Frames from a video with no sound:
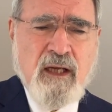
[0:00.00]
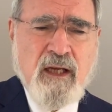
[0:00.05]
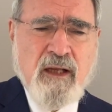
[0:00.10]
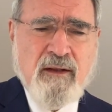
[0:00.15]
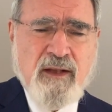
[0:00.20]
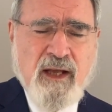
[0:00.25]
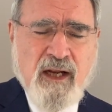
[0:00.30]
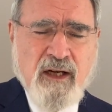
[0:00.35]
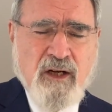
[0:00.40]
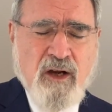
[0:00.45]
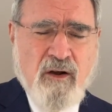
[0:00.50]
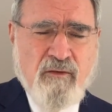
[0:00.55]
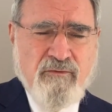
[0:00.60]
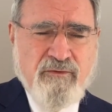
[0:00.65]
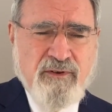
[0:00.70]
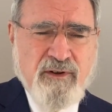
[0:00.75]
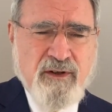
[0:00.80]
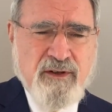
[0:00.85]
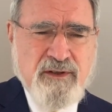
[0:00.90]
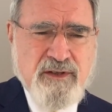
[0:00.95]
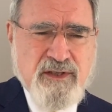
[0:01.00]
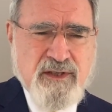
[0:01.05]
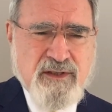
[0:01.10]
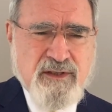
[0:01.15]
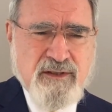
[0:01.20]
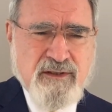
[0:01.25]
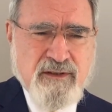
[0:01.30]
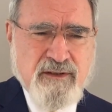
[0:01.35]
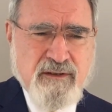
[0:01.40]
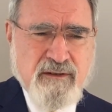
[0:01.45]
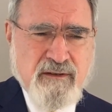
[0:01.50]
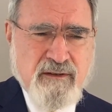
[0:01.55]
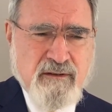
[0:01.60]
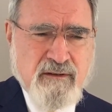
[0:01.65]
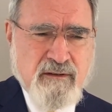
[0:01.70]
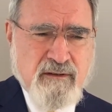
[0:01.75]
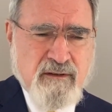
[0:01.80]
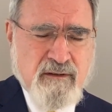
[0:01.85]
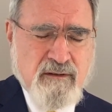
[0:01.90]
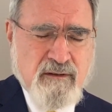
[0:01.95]
And that confidence
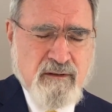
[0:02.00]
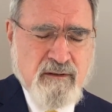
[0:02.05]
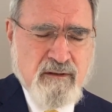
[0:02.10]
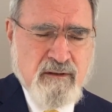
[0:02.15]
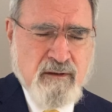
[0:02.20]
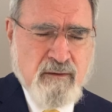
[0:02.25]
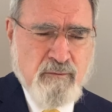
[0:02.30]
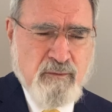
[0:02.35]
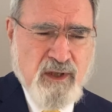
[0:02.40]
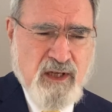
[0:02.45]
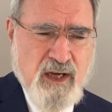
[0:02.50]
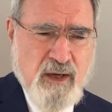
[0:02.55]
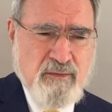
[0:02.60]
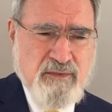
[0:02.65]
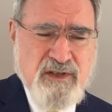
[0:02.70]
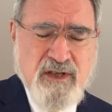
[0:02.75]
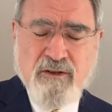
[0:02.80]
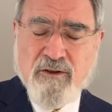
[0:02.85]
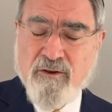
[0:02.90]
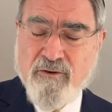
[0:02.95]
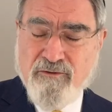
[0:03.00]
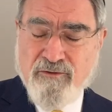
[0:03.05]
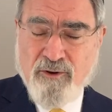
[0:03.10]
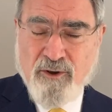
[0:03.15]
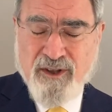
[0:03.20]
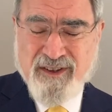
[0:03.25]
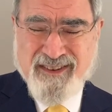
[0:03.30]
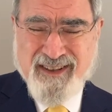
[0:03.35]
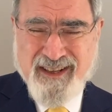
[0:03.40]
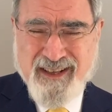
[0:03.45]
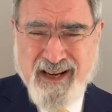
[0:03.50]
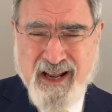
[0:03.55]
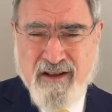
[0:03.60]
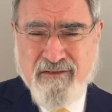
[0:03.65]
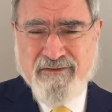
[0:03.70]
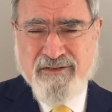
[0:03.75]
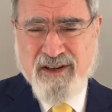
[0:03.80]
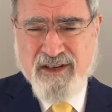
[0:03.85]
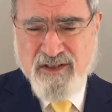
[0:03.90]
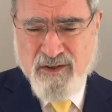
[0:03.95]
becomes a refuat
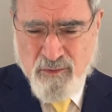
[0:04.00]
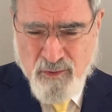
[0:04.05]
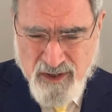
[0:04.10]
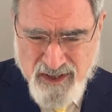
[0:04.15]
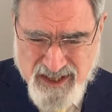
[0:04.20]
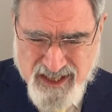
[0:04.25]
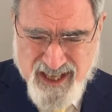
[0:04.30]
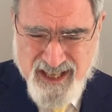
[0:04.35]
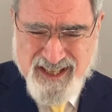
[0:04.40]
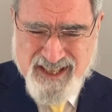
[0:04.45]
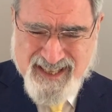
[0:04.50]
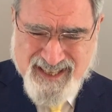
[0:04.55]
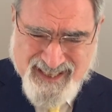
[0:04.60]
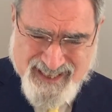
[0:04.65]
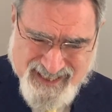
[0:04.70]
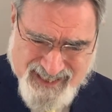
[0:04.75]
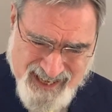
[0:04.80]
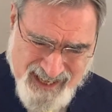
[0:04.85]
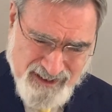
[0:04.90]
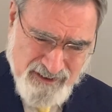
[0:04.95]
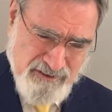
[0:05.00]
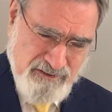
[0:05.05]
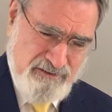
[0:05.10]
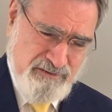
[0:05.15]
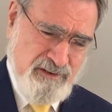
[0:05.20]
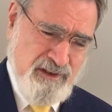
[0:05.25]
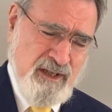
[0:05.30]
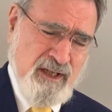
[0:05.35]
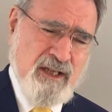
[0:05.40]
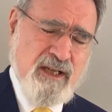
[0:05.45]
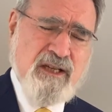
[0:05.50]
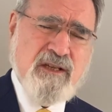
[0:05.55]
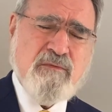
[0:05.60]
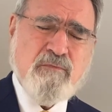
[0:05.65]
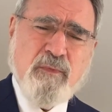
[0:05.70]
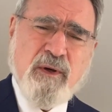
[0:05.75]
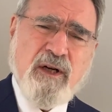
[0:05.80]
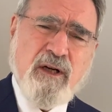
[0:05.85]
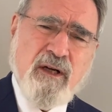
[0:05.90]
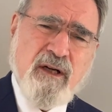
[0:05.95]
hanefesh, which itself is
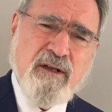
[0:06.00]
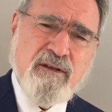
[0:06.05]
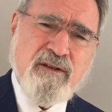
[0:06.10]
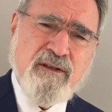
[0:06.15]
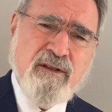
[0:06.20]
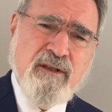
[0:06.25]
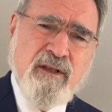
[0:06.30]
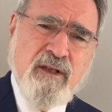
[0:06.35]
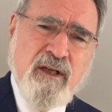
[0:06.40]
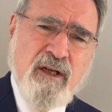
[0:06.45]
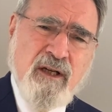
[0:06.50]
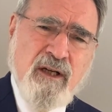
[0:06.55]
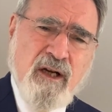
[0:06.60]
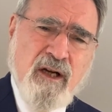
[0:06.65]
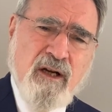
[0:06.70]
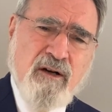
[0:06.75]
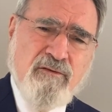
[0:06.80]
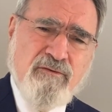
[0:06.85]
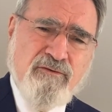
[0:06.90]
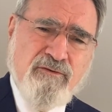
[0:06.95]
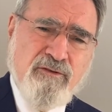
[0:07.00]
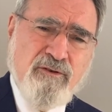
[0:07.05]
part of